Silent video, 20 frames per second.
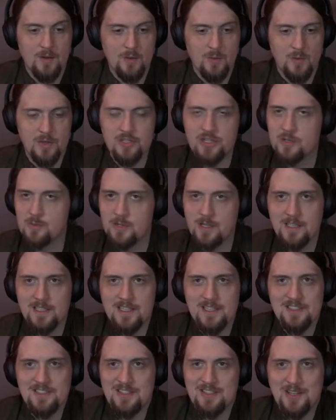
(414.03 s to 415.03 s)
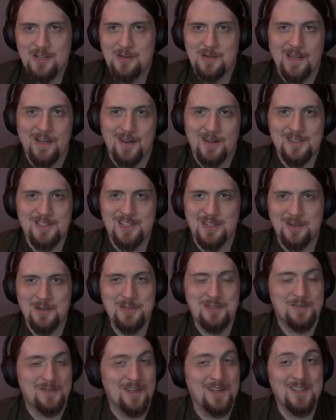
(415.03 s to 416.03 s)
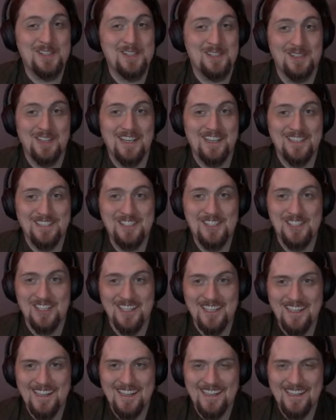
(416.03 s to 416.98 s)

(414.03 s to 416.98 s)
which he really doesn't do here, so it's very strange.